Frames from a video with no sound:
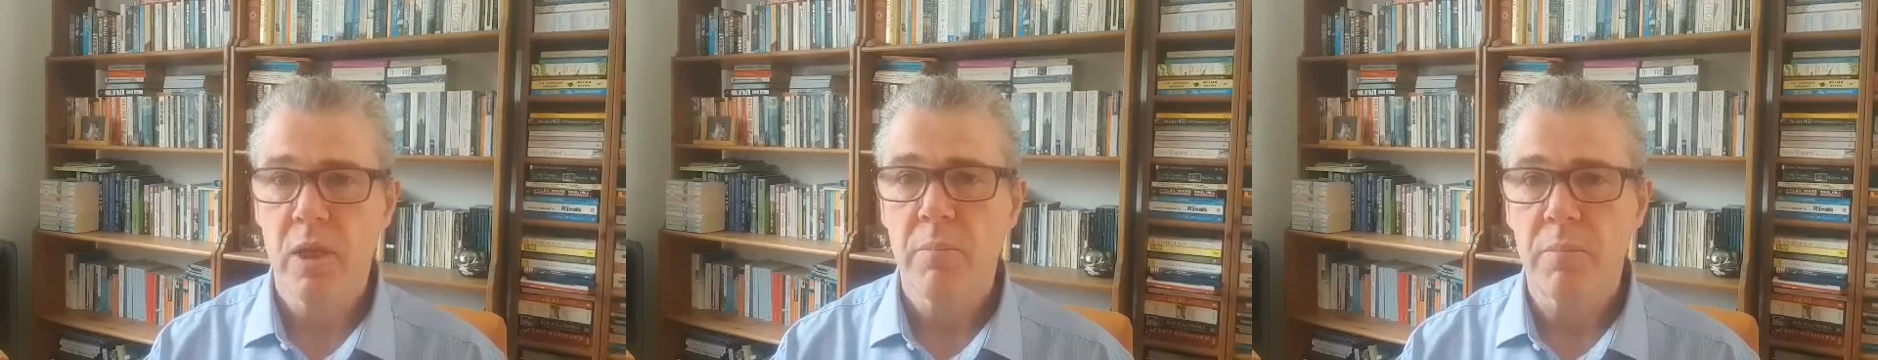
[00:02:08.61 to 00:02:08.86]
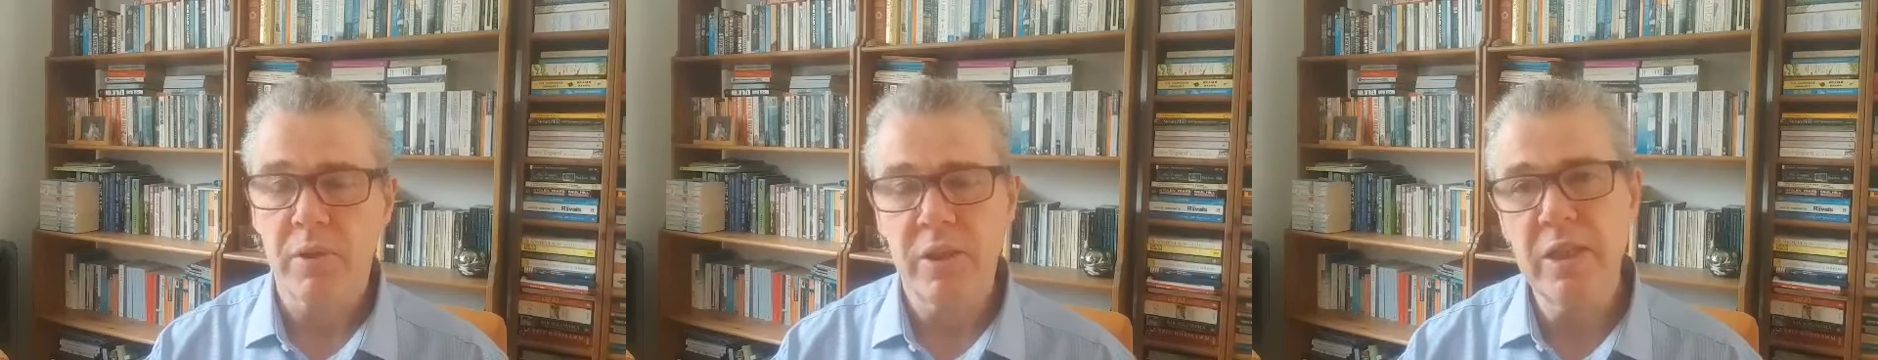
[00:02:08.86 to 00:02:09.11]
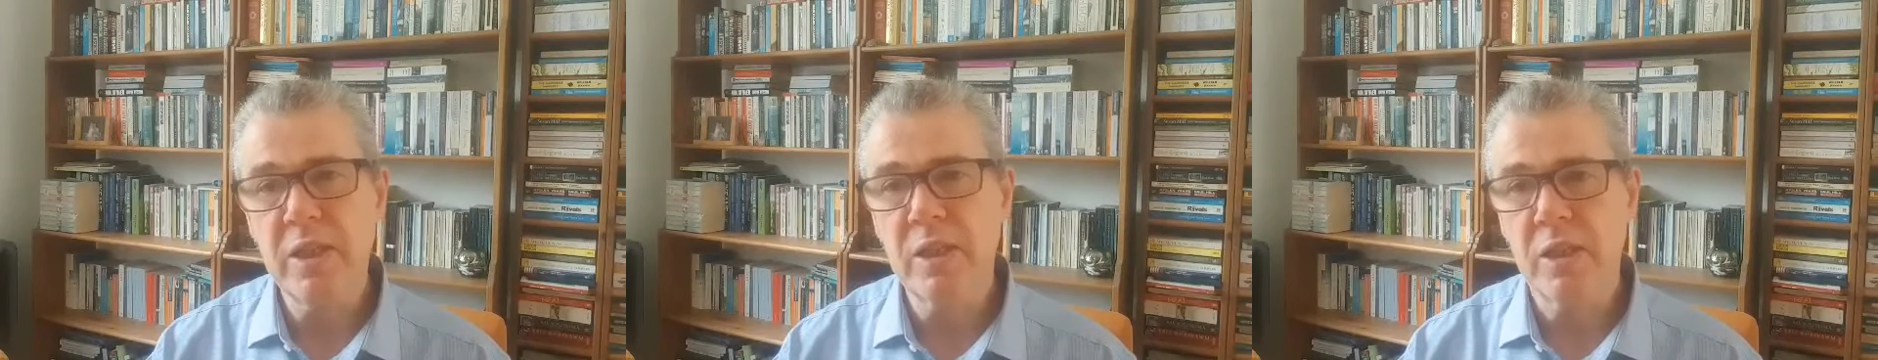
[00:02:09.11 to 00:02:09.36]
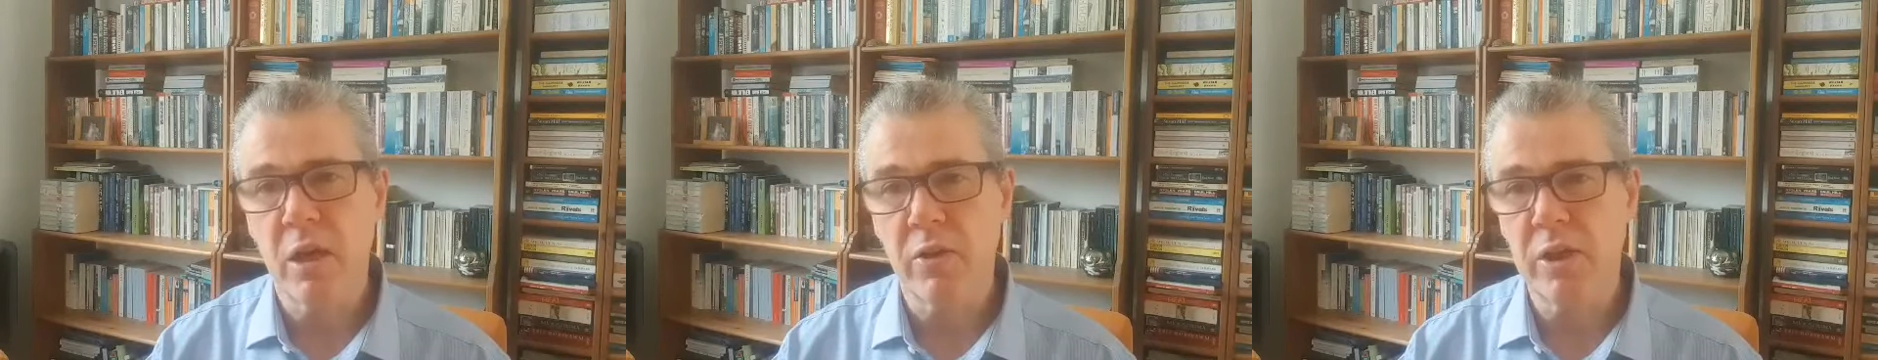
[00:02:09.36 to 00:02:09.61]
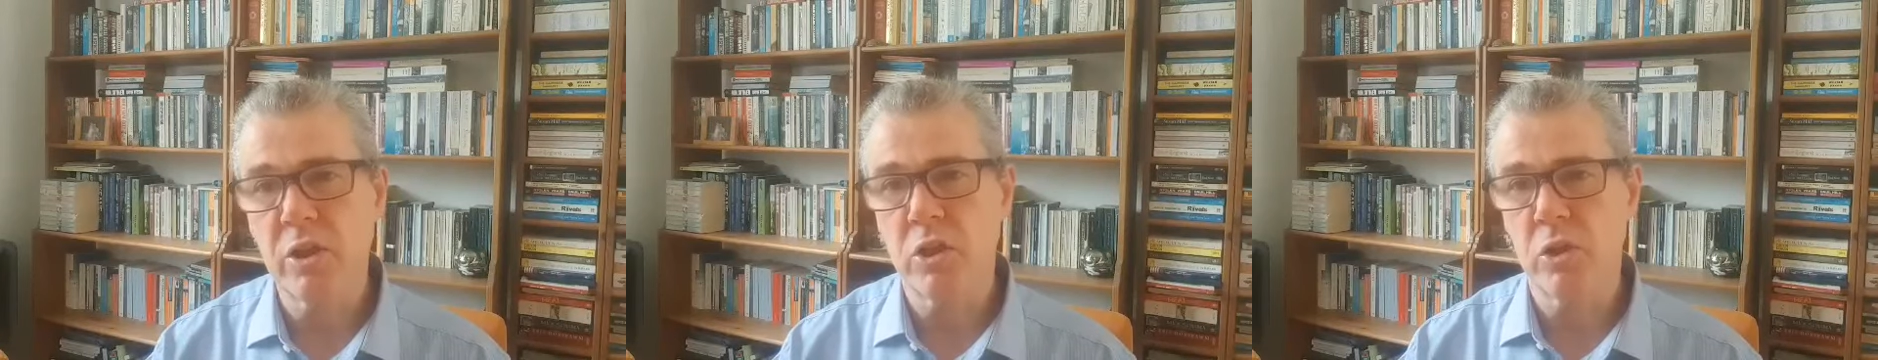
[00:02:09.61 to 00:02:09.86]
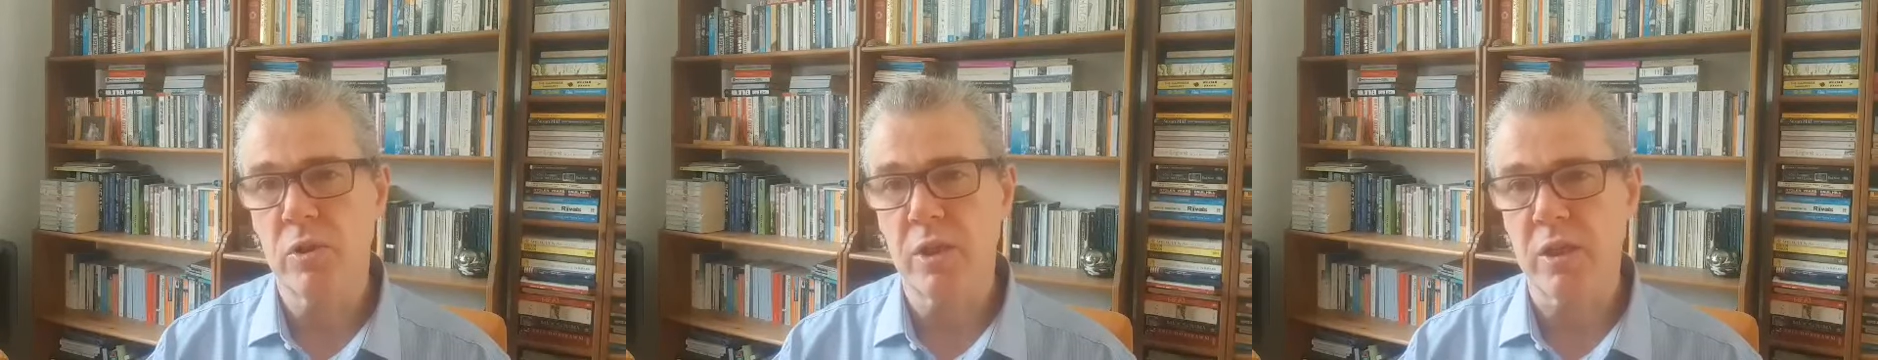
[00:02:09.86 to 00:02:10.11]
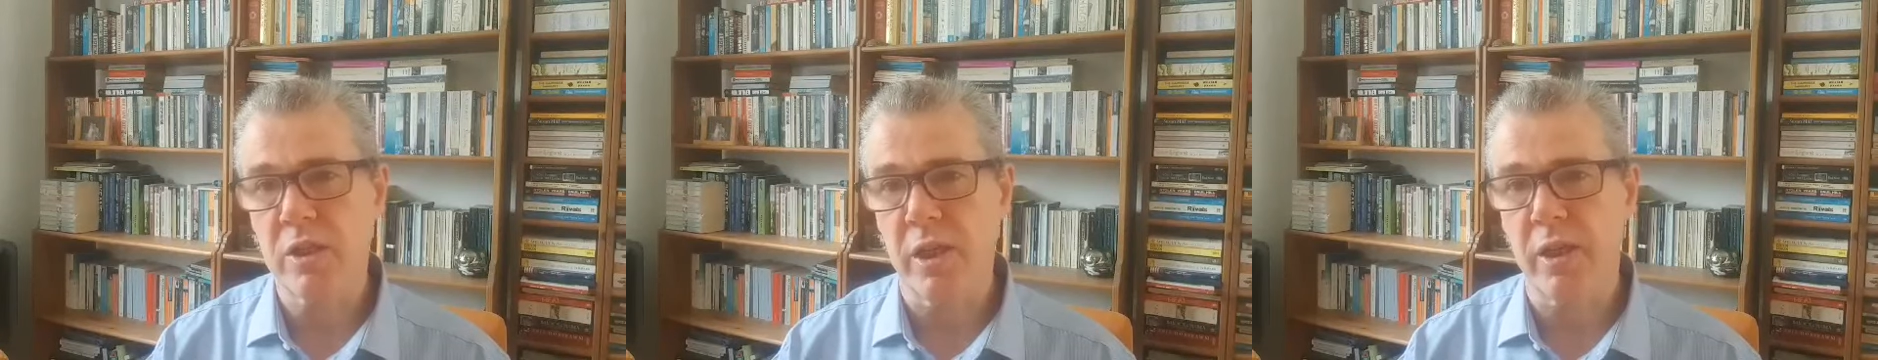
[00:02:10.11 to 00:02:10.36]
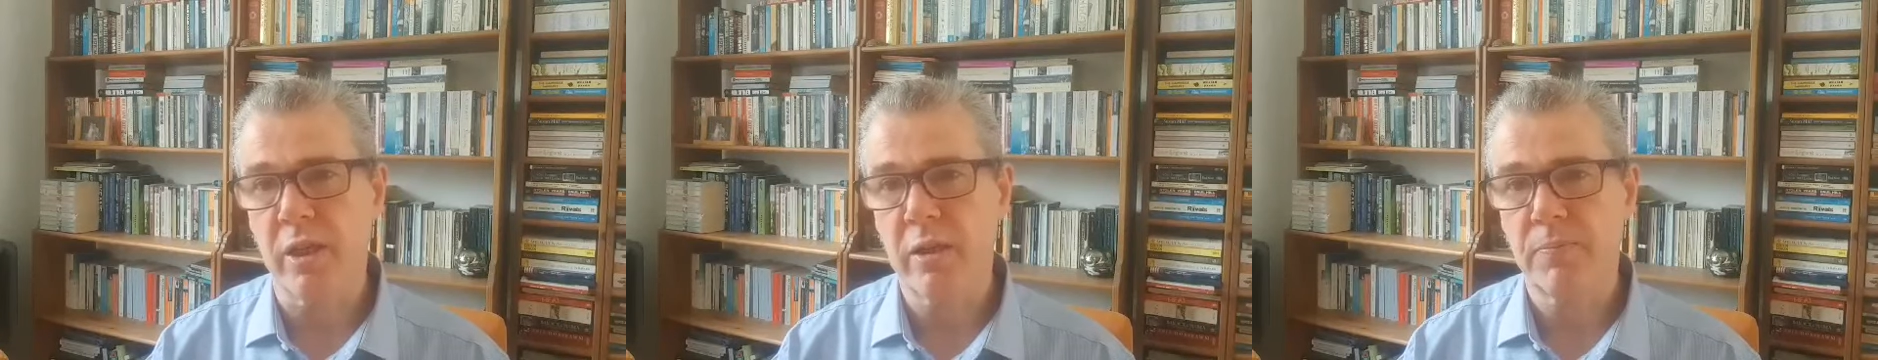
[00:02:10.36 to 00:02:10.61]
But these are the issues at
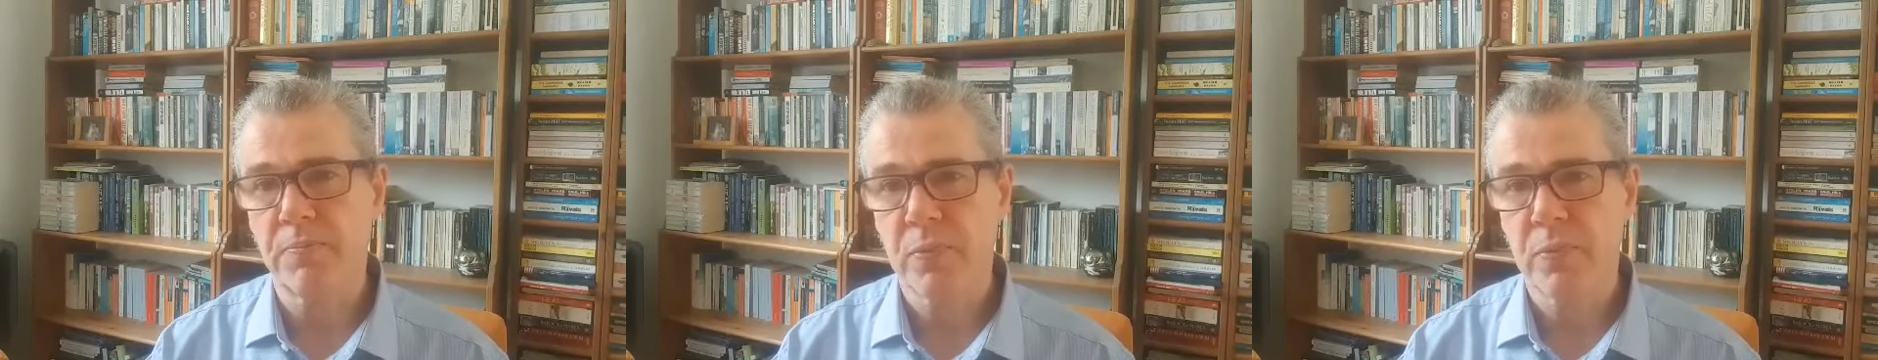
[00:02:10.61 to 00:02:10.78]
stake.